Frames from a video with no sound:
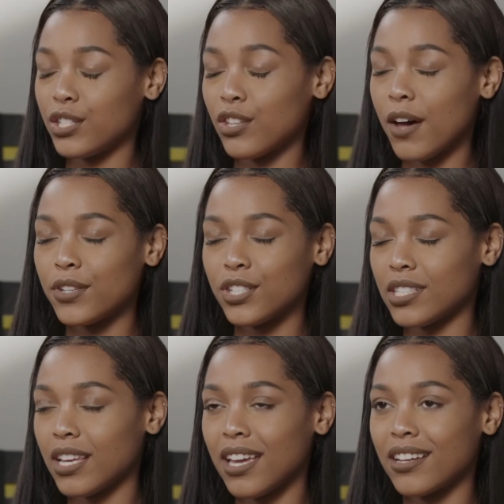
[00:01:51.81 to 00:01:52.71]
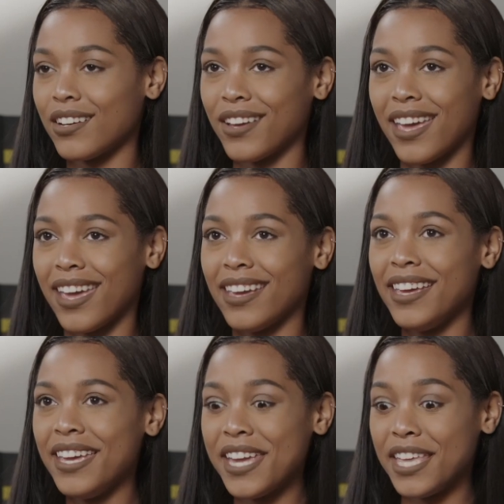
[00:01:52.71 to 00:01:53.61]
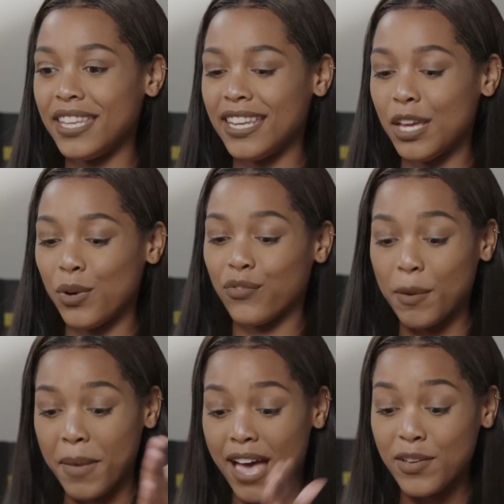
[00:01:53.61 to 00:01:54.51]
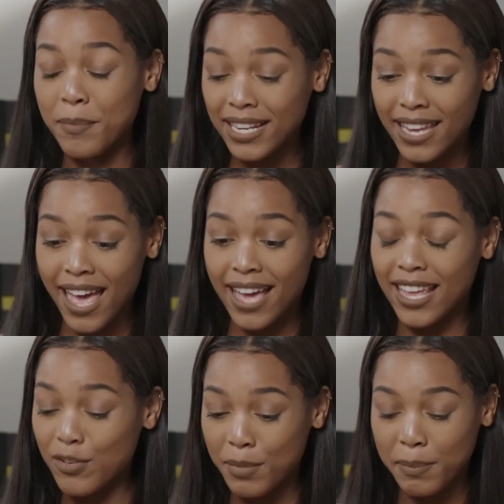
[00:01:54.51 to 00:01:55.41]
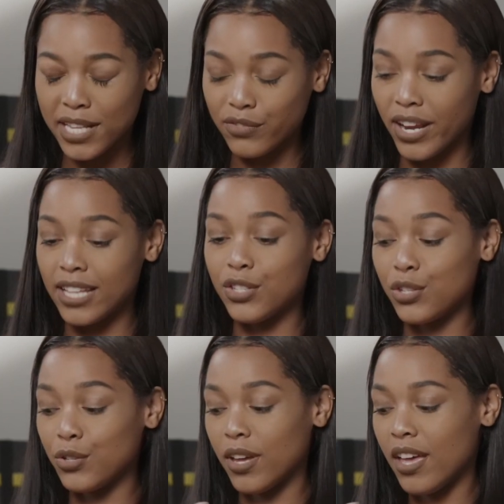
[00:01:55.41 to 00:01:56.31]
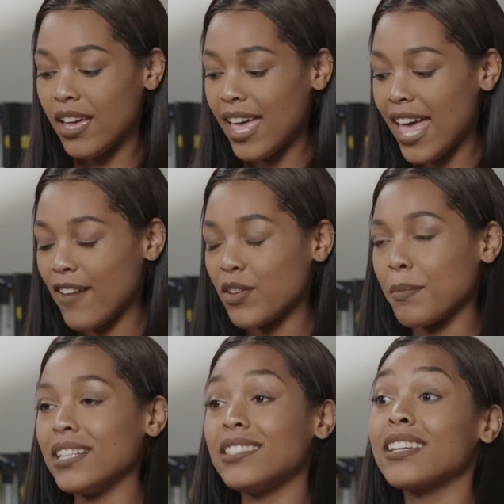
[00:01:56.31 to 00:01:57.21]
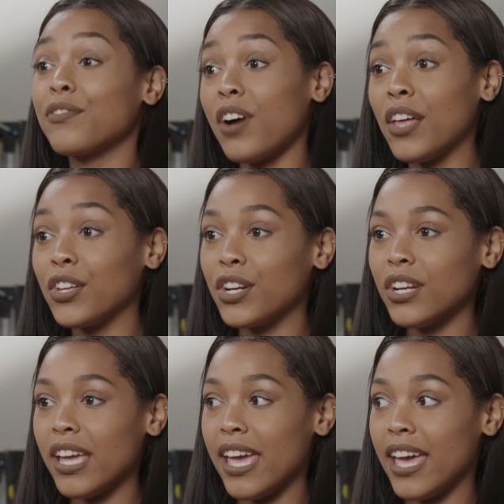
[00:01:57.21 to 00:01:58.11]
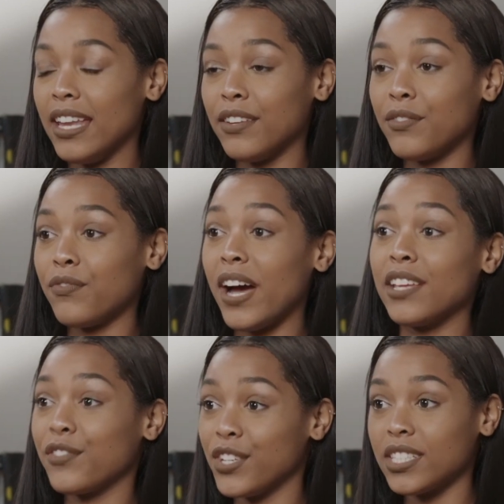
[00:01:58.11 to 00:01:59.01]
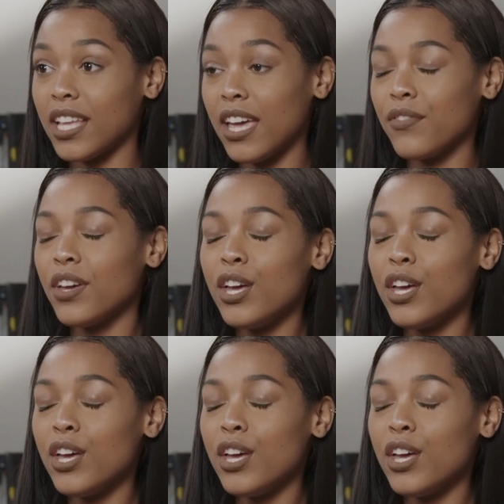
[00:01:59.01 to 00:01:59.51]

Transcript: So I was just like, okay. And then it went from having my dad, having my best friend, to having my sick father and fighting for his life.